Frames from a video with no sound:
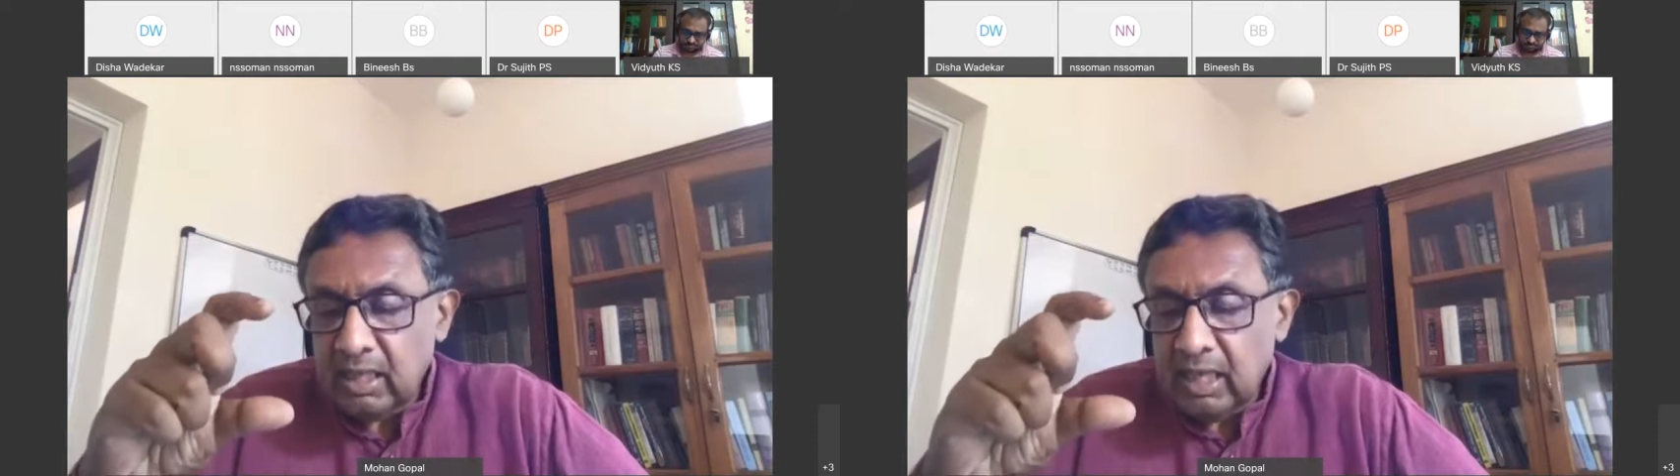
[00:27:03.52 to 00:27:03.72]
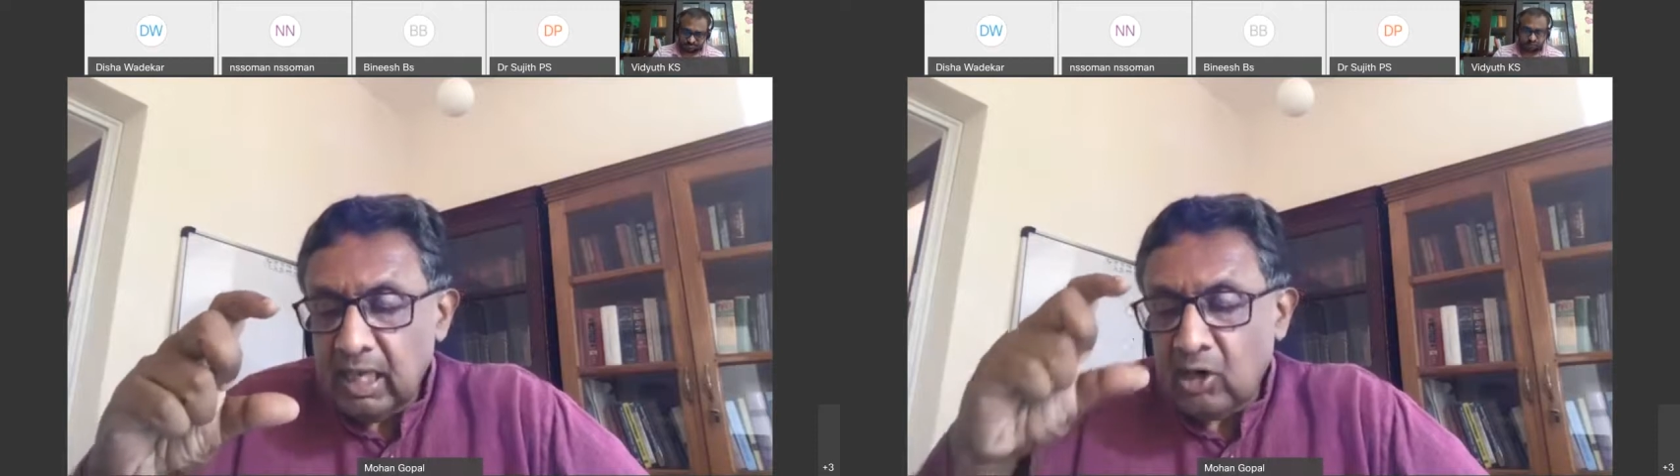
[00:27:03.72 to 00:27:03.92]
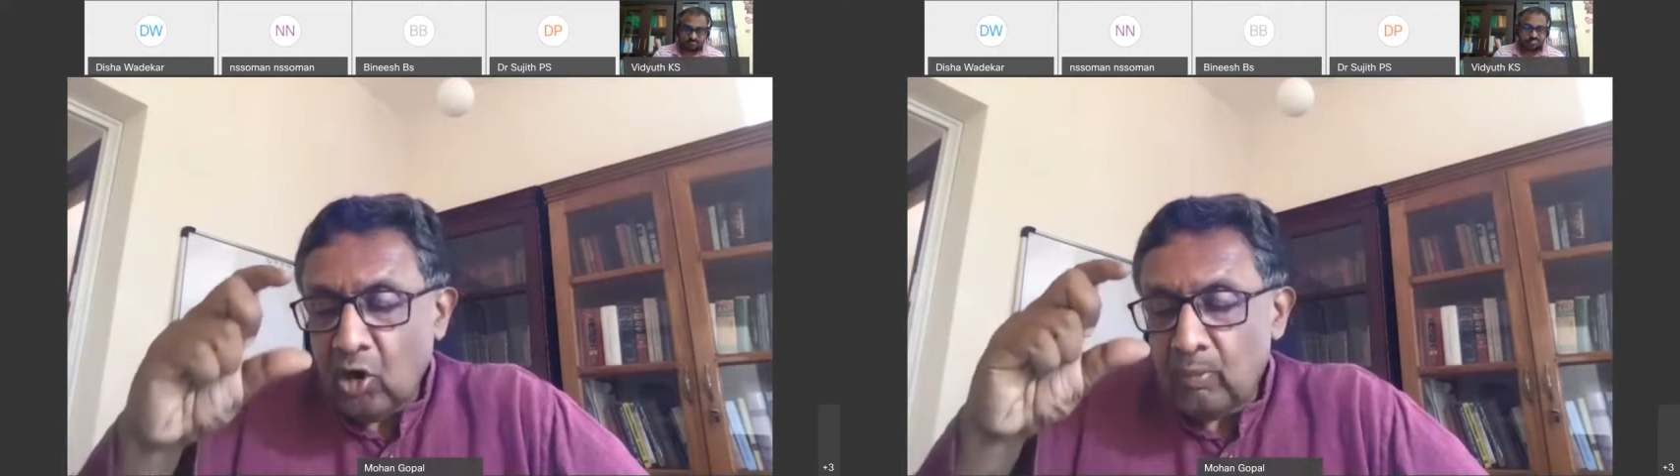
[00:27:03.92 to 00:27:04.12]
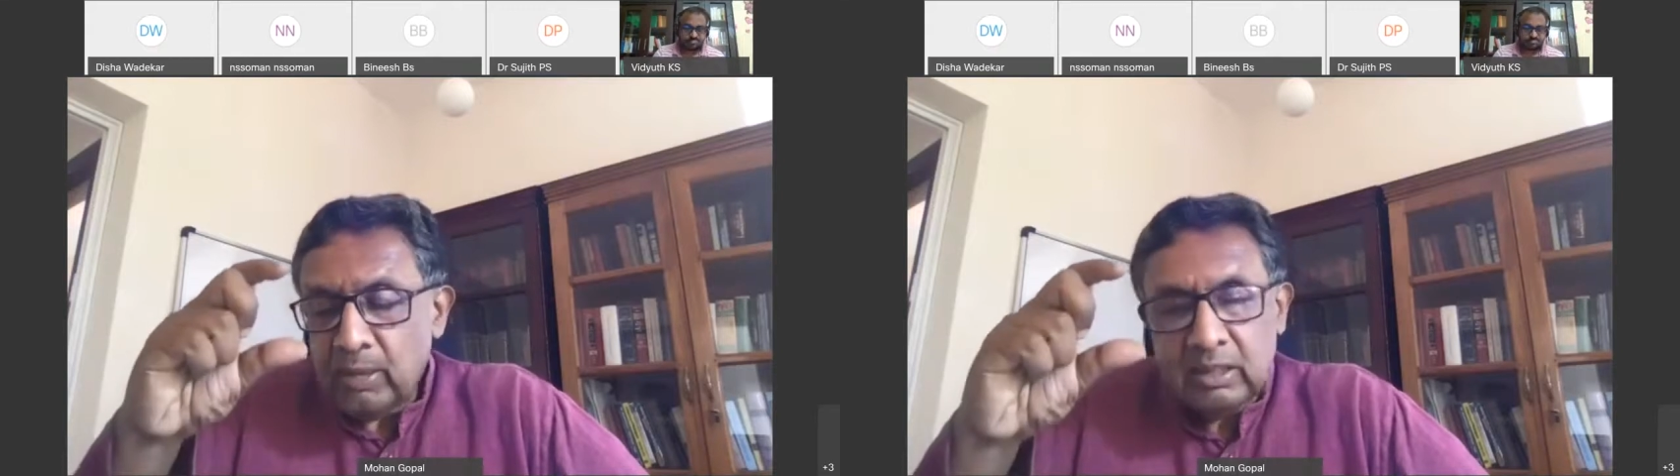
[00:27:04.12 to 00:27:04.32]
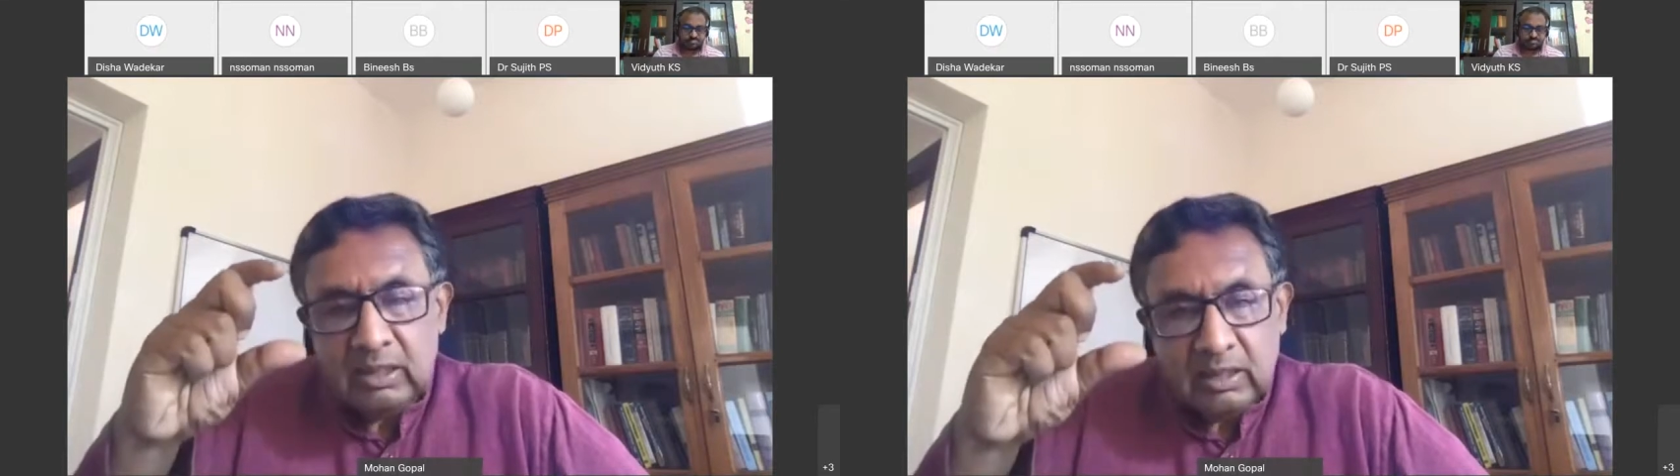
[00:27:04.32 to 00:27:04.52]
a
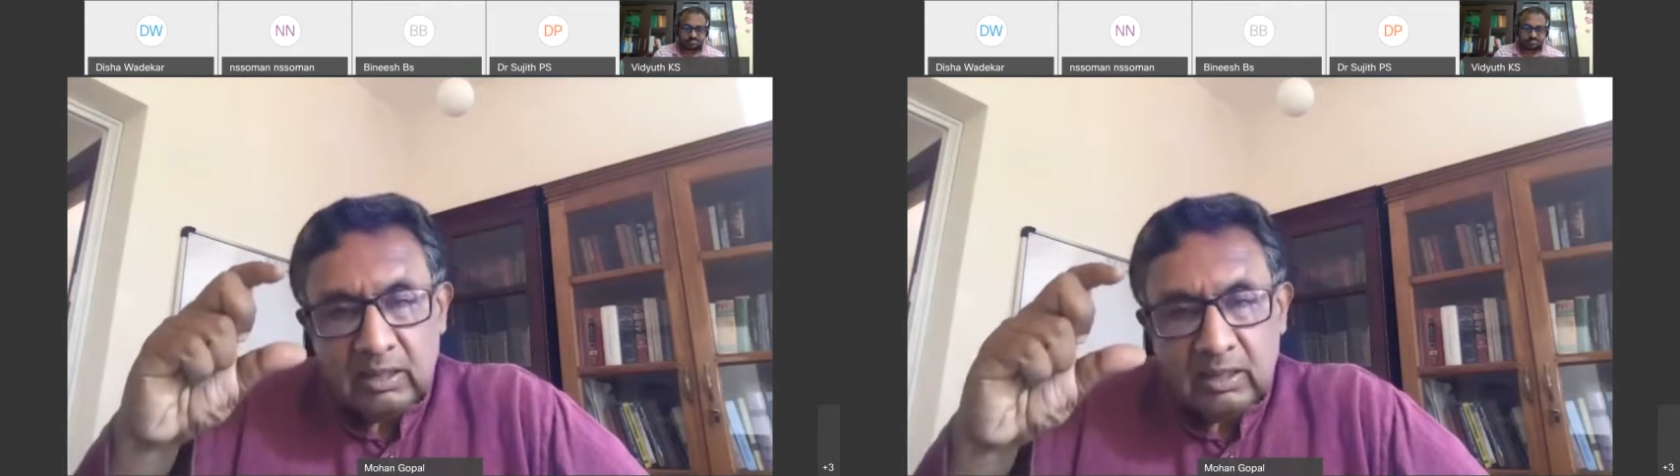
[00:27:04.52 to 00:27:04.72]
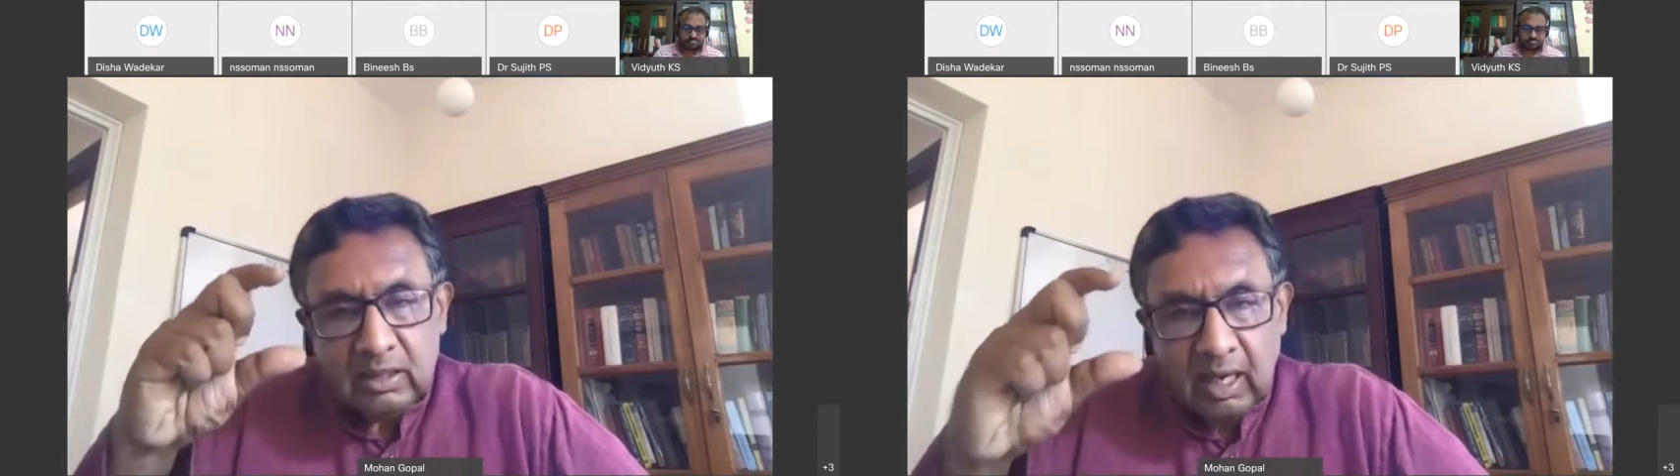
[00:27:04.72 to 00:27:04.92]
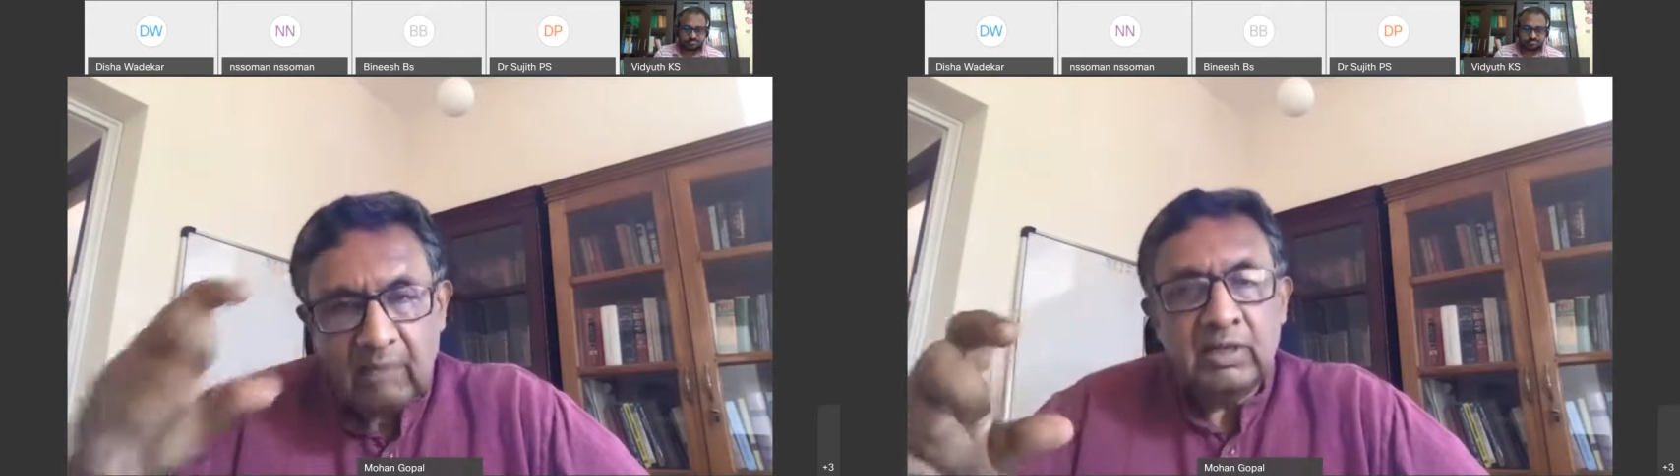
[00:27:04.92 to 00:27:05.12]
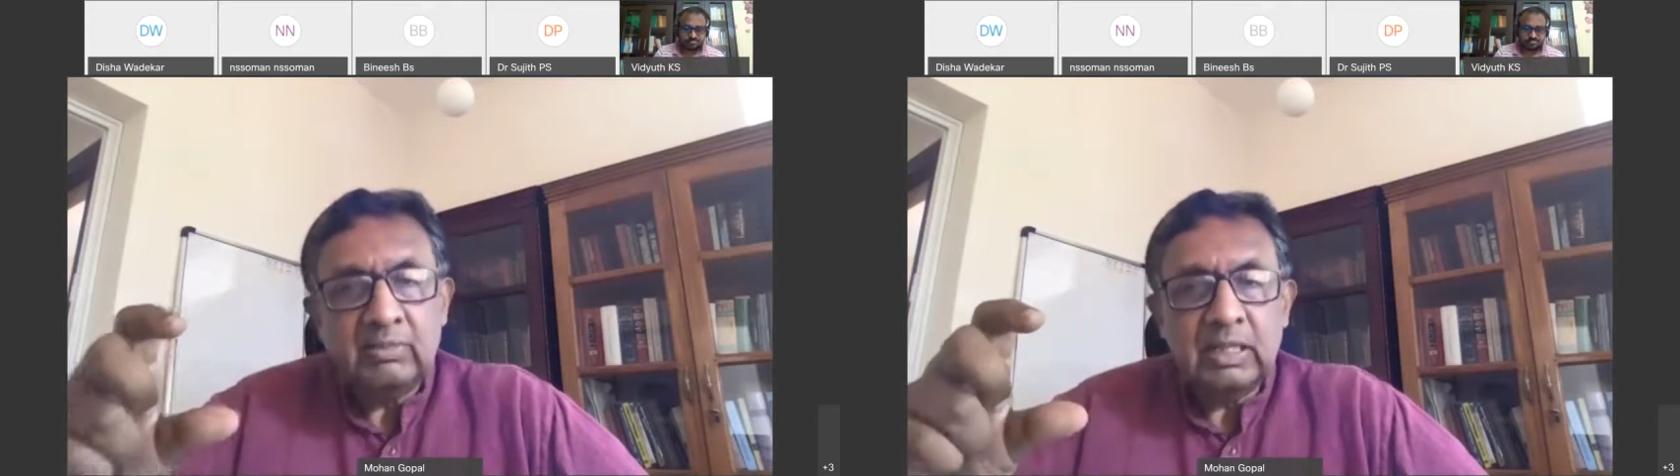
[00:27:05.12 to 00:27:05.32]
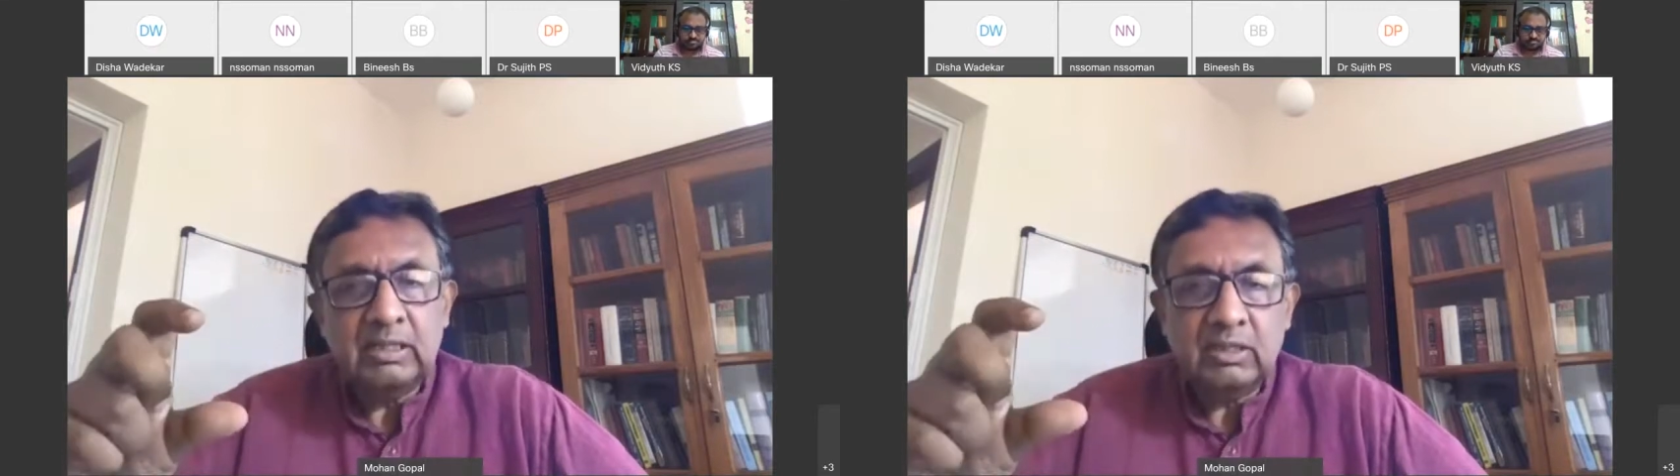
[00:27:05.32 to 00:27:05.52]
common
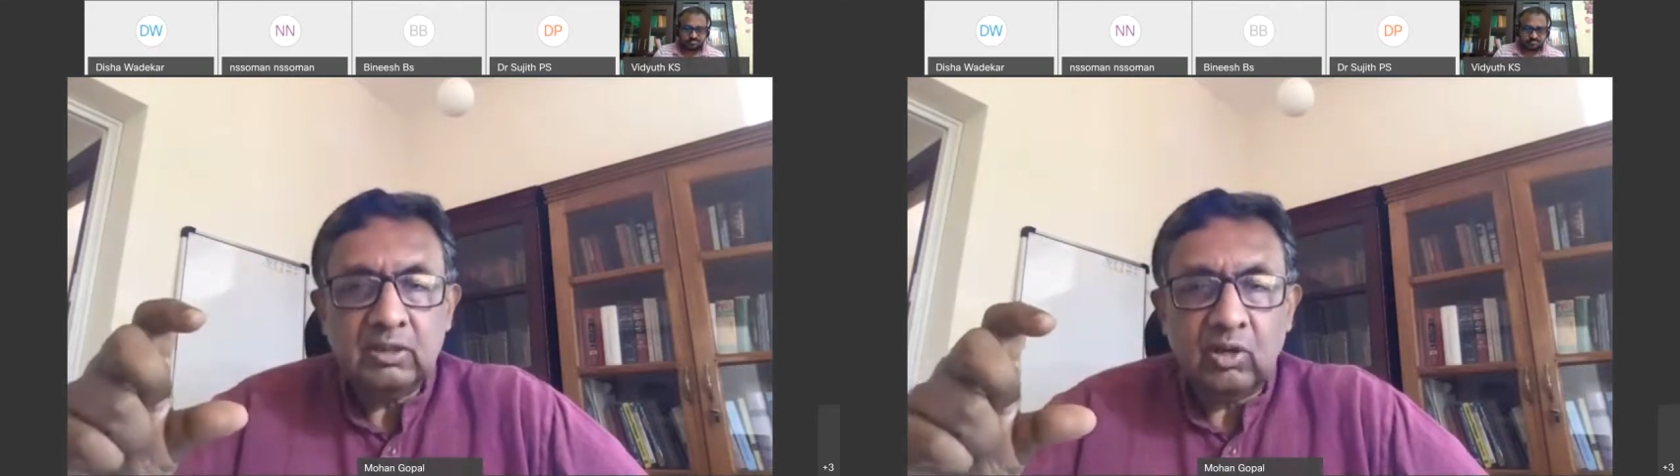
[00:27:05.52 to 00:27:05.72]
government